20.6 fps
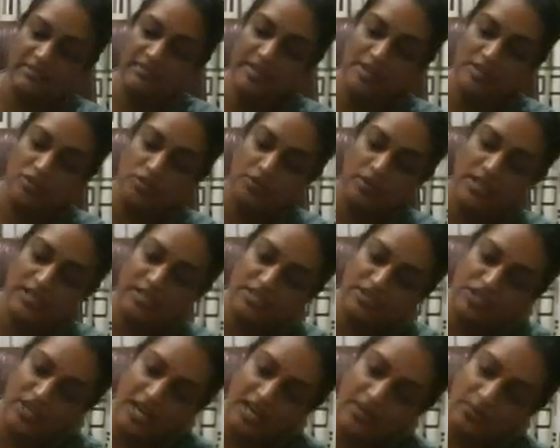eventually
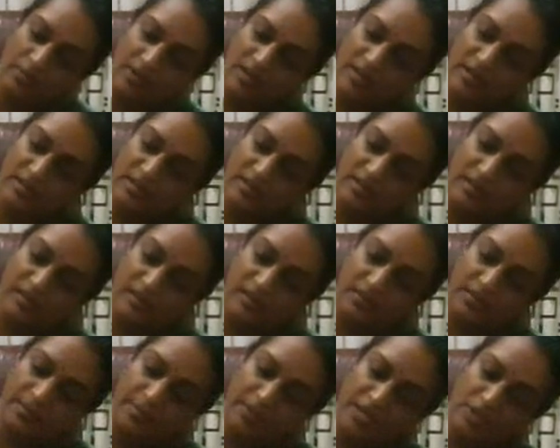the child
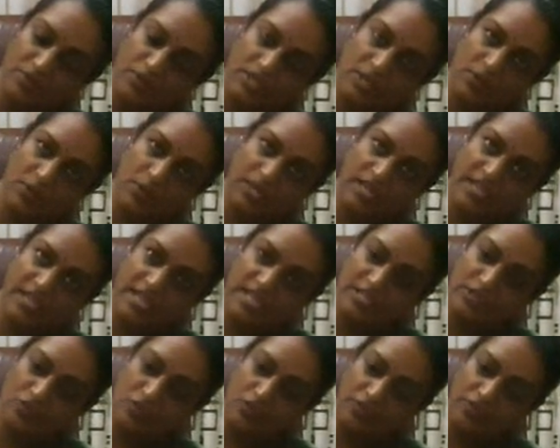will be using only
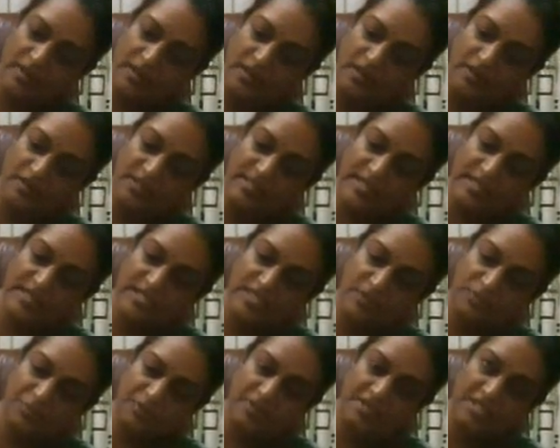these two fingers, and
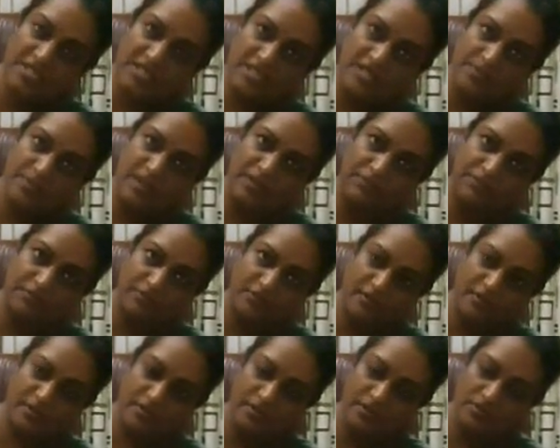this would just be
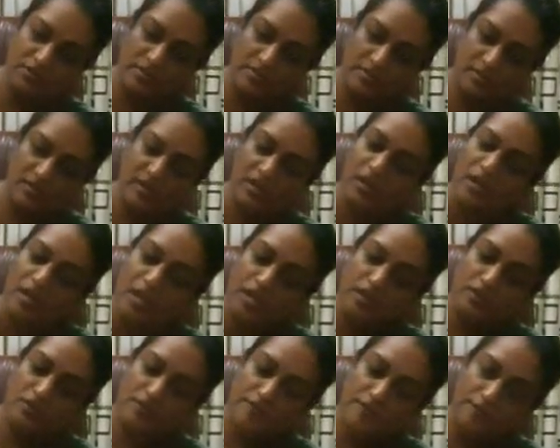for
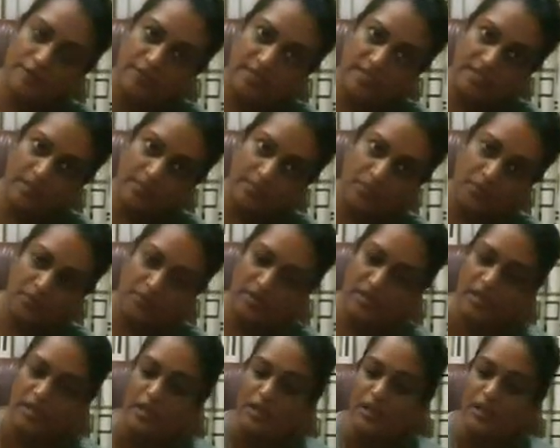useful for the support.